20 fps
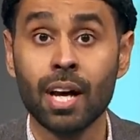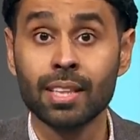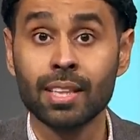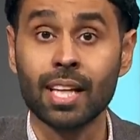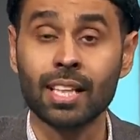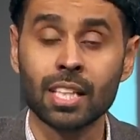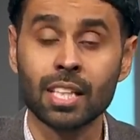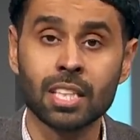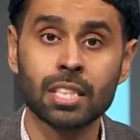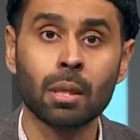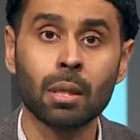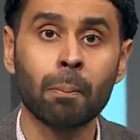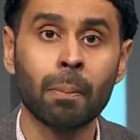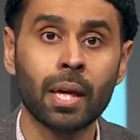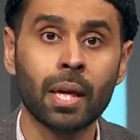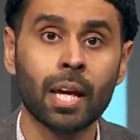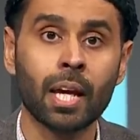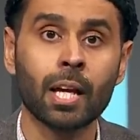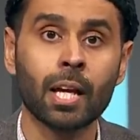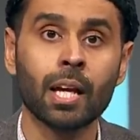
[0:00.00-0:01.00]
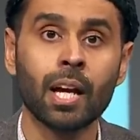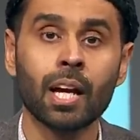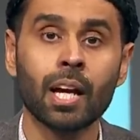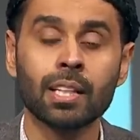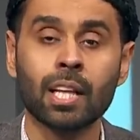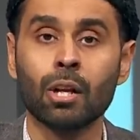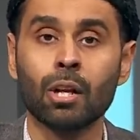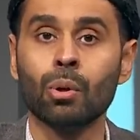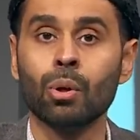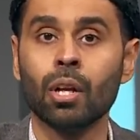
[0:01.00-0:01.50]
that this is the being
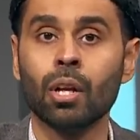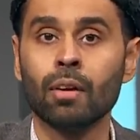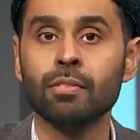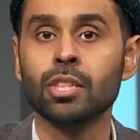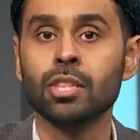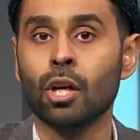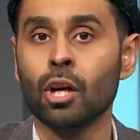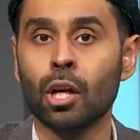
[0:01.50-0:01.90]
that who loves the